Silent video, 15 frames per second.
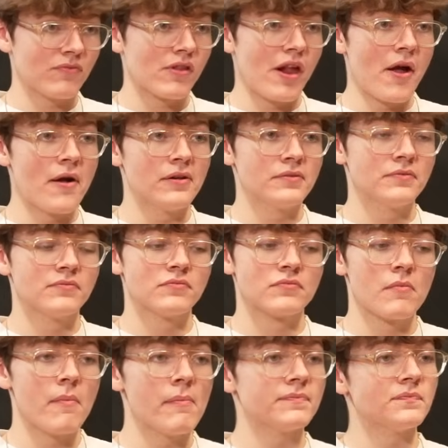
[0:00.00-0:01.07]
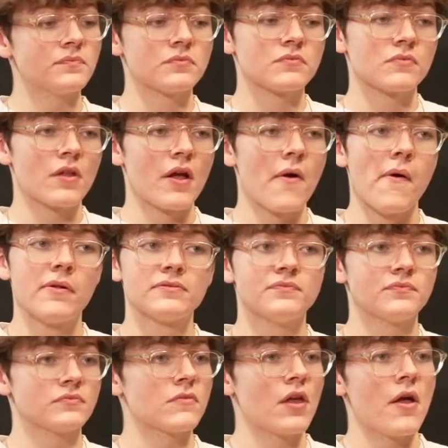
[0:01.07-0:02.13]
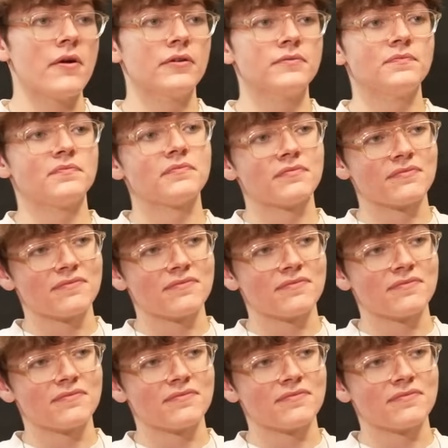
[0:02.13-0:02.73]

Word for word: you do your best, and it's always a long time when we're